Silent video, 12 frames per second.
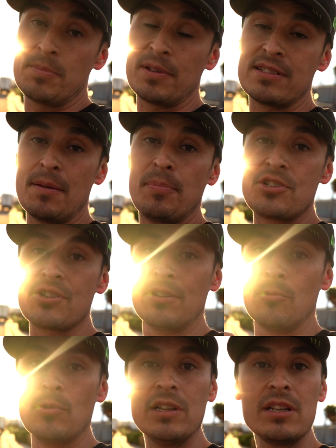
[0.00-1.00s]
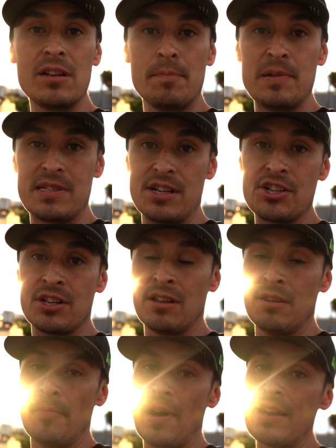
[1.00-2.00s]
because they put you in a really good position
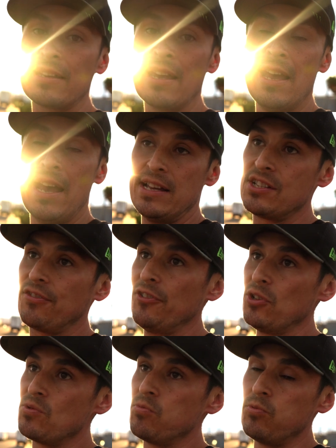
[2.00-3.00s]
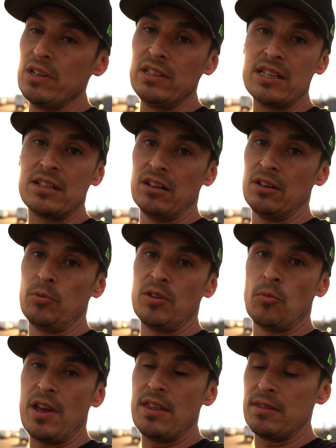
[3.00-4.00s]
on the bike. It just feels really good with
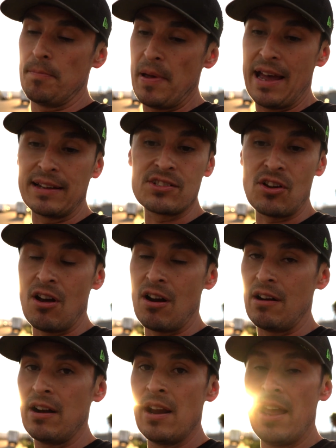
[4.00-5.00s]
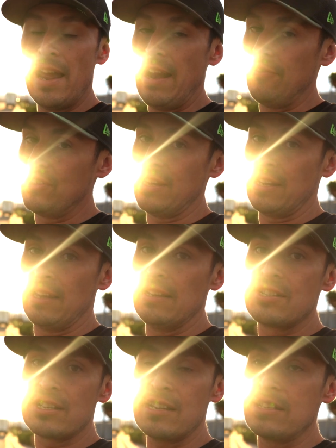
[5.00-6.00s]
the way that the pegs are, everything.
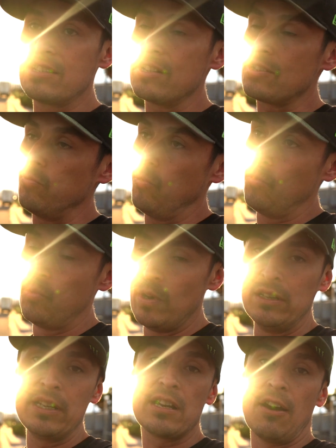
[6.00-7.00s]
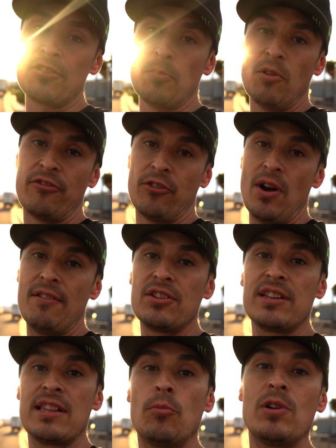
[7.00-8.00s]
It's just really comfortable for
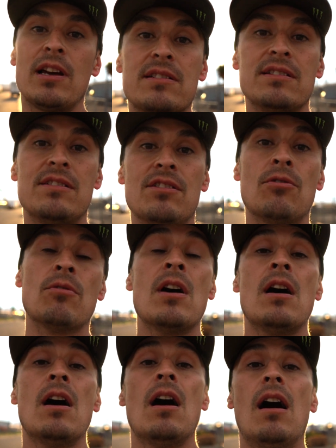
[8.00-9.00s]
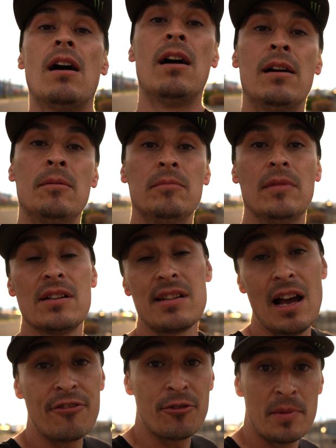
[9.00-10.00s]
everything that we like to do. Aside from